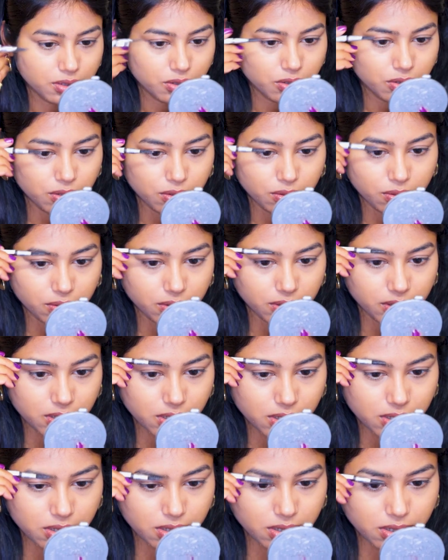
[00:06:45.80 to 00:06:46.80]
So
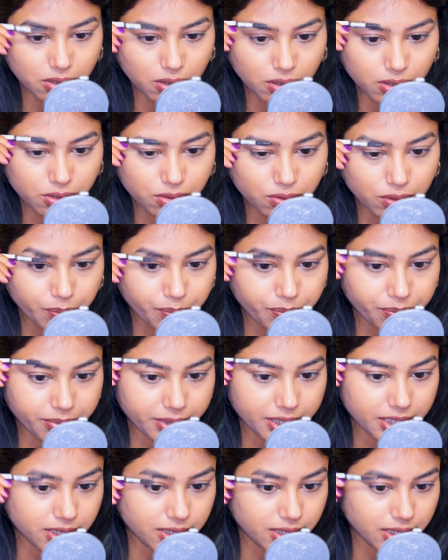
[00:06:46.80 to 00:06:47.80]
this is also a
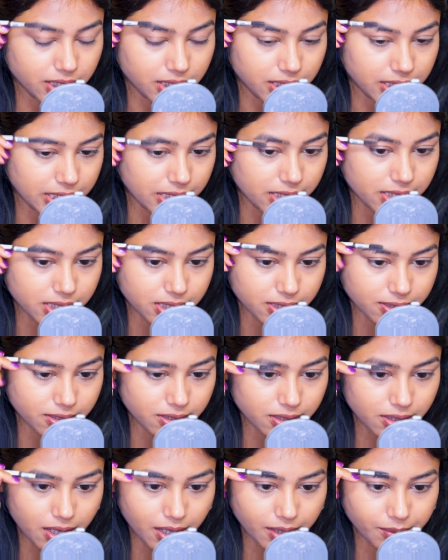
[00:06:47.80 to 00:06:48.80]
pretty
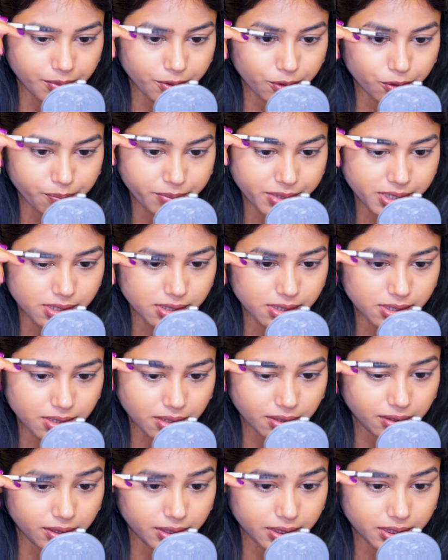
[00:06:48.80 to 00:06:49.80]
decent eyebrow pencil.